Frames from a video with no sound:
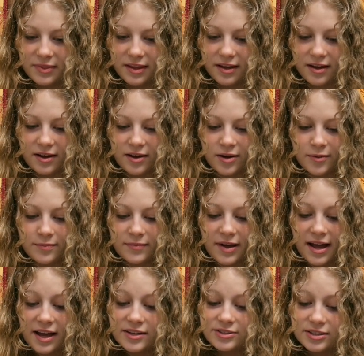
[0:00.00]
I
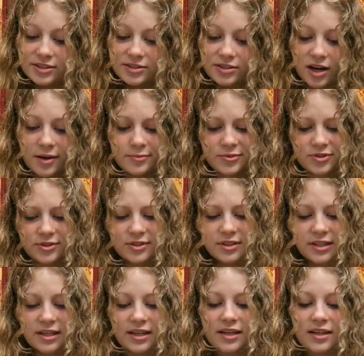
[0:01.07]
actually stopped
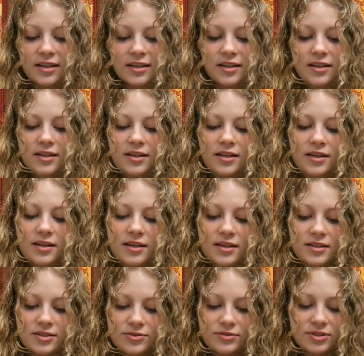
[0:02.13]
journaling
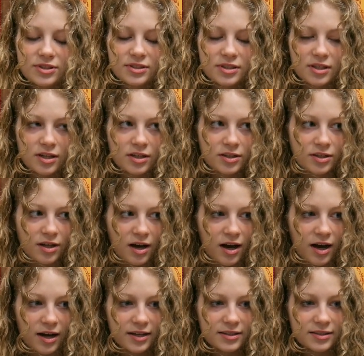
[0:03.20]
because it was just a
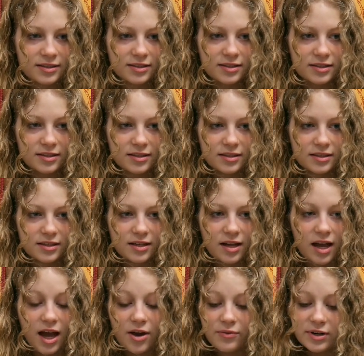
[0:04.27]
lot.
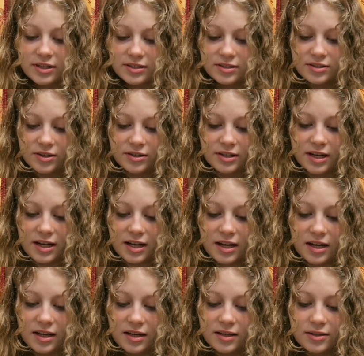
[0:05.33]
I wanted to start
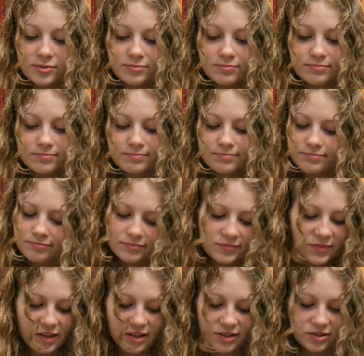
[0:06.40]
knitting,
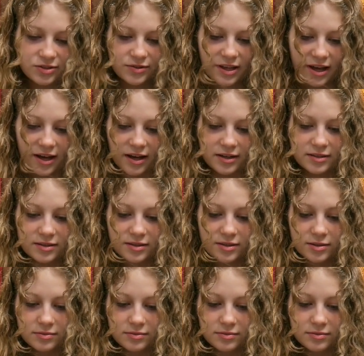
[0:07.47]
didn't do that.